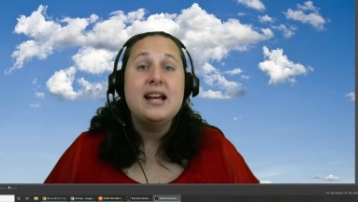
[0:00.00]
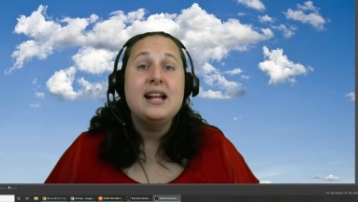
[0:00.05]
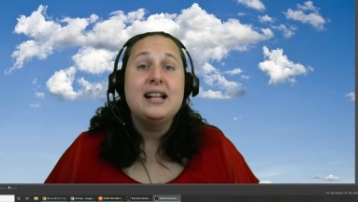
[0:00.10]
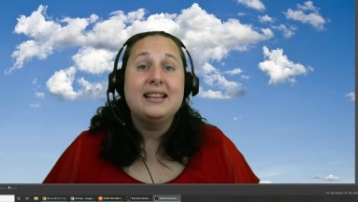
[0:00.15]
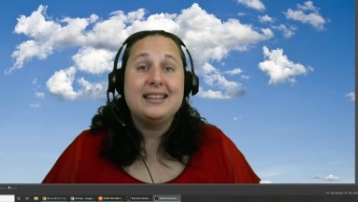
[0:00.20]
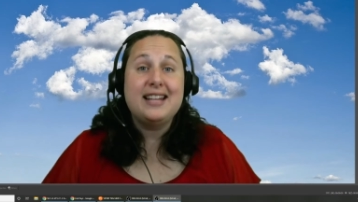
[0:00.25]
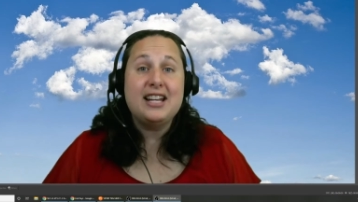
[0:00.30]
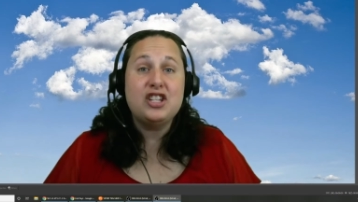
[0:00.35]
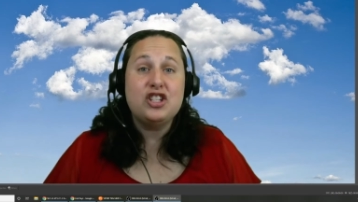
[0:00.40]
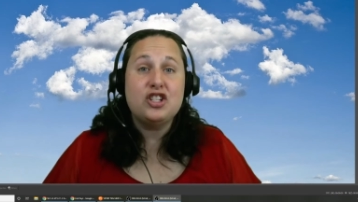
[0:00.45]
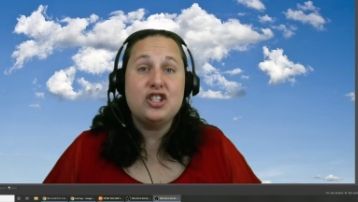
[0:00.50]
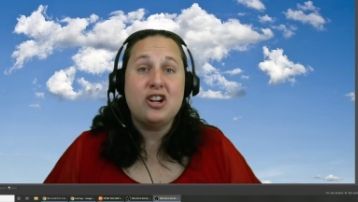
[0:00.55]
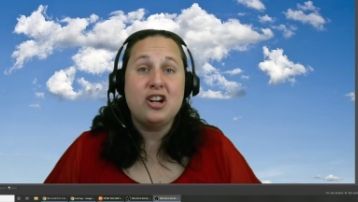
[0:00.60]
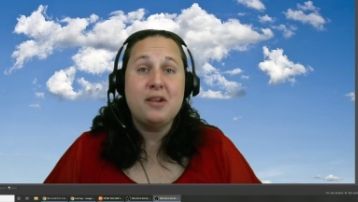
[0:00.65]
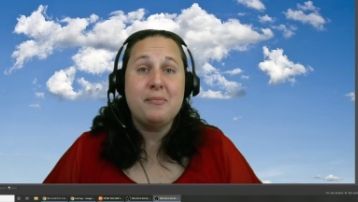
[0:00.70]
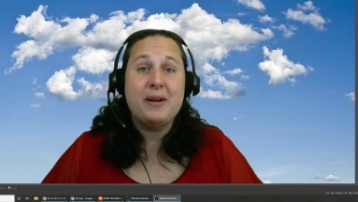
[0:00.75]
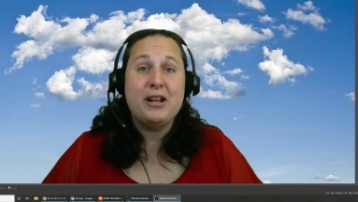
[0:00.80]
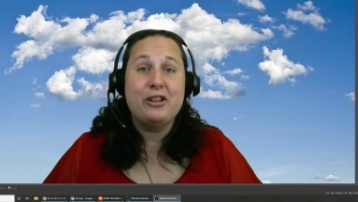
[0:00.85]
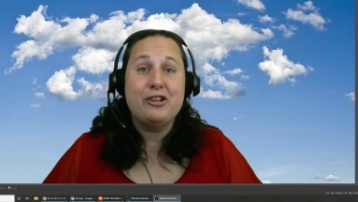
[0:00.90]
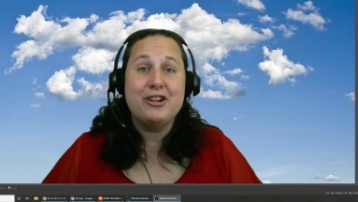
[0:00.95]
Let's start
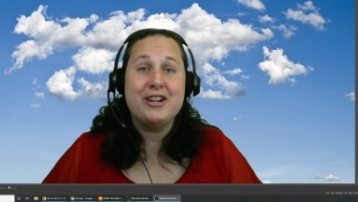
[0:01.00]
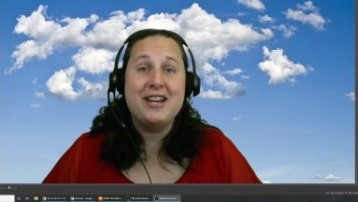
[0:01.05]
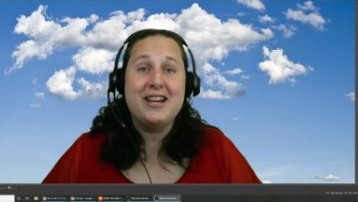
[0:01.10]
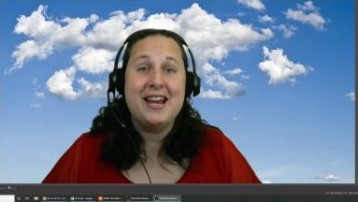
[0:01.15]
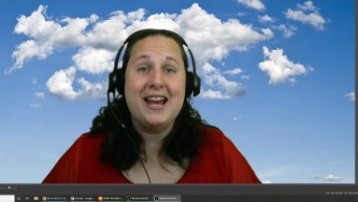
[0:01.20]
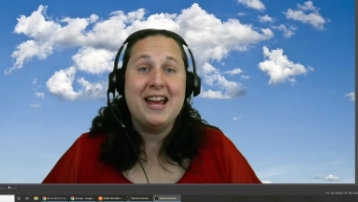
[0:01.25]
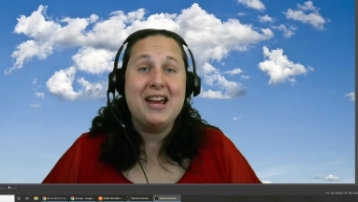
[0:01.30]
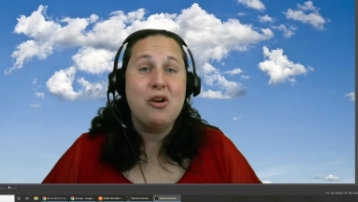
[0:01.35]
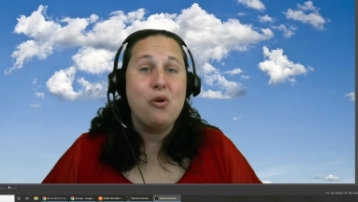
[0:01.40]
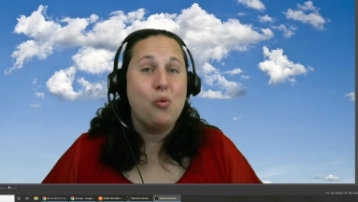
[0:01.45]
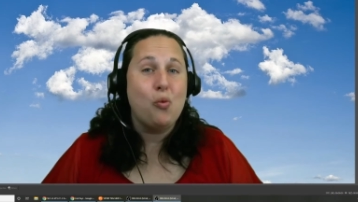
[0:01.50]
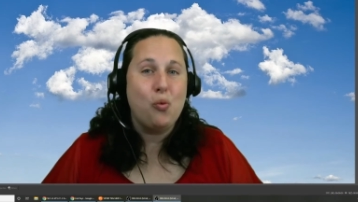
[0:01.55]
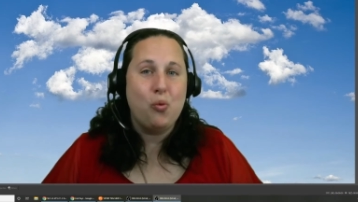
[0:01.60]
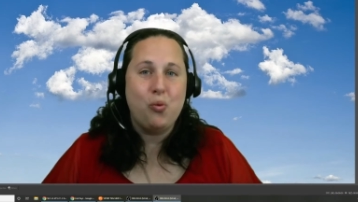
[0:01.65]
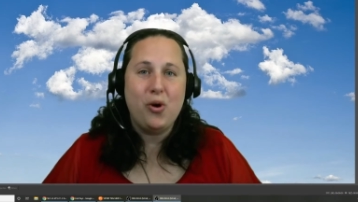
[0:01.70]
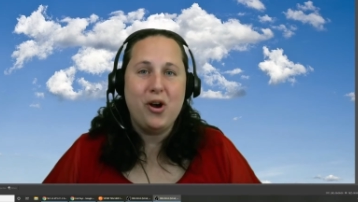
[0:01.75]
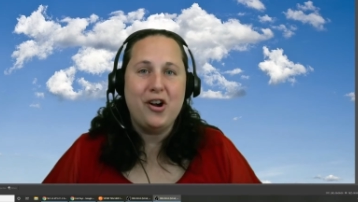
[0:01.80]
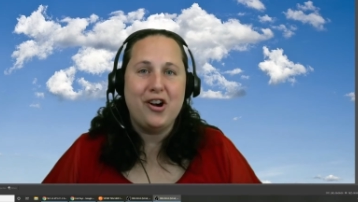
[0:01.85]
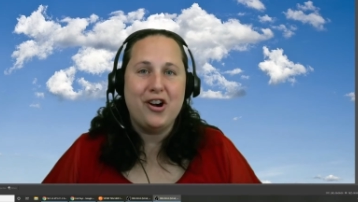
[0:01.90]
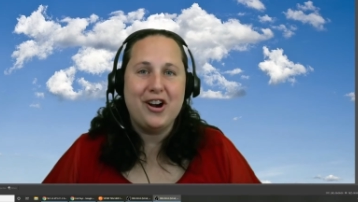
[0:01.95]
by looking at what
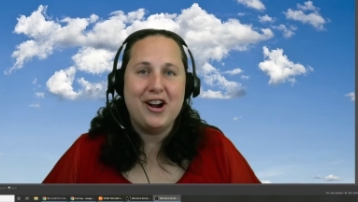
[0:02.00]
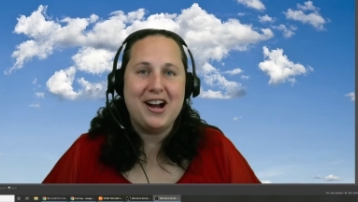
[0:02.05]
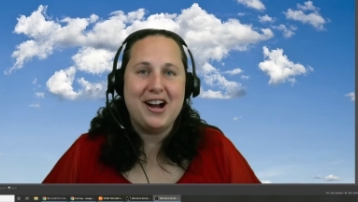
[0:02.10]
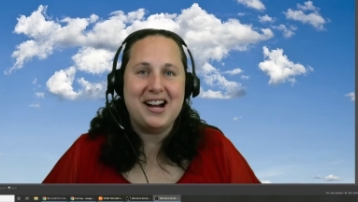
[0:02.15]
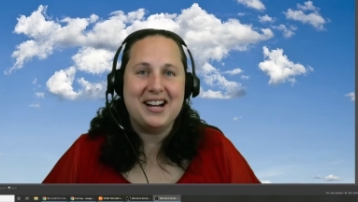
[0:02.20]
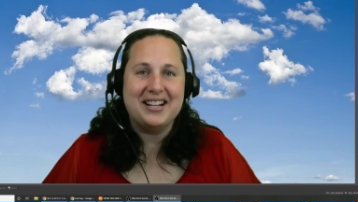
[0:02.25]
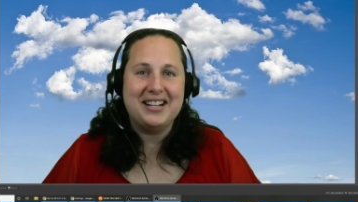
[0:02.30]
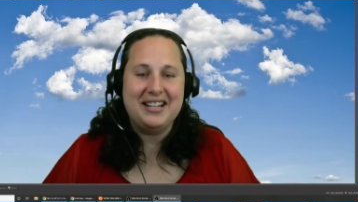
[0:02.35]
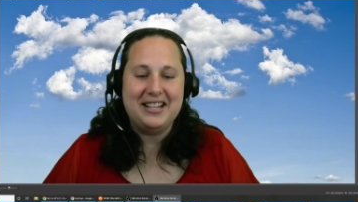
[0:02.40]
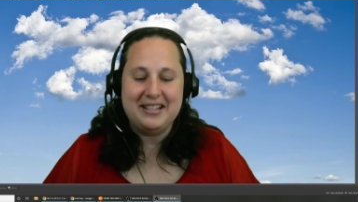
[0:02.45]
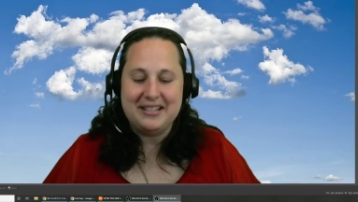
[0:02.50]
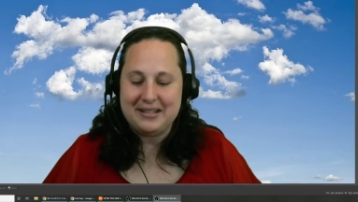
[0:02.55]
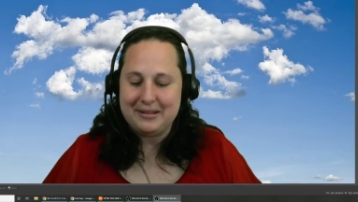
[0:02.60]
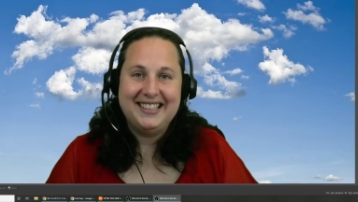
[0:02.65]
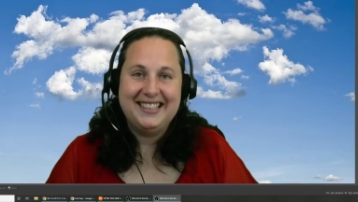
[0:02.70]
are hotkeys.